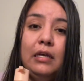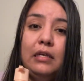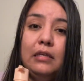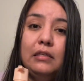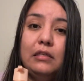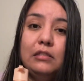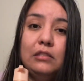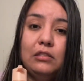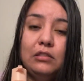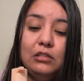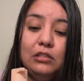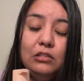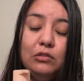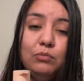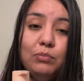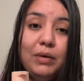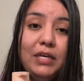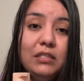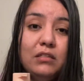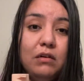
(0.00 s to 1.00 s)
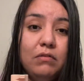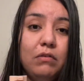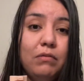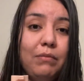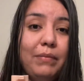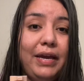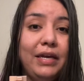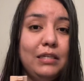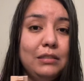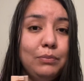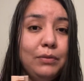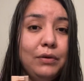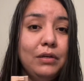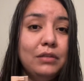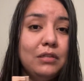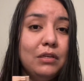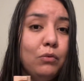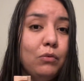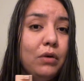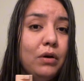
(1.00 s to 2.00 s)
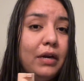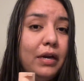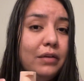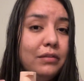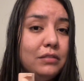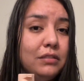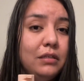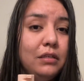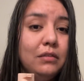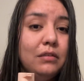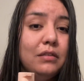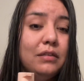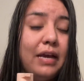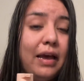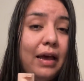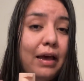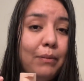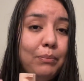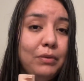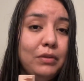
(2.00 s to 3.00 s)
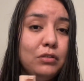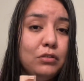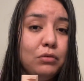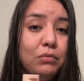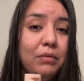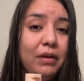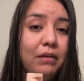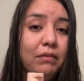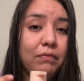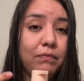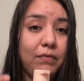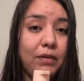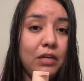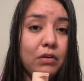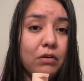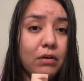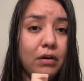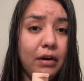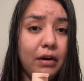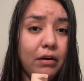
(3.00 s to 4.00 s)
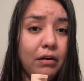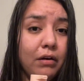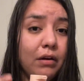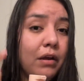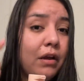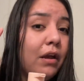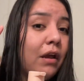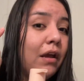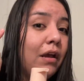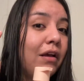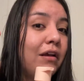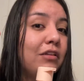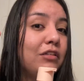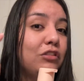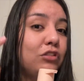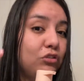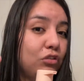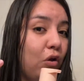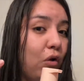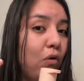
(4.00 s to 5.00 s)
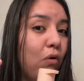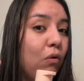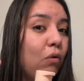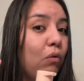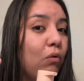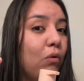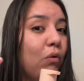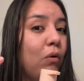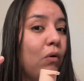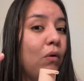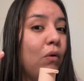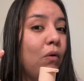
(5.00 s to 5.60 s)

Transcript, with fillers: this is just based off of my experience and what I've seen that happened to my finger hair. So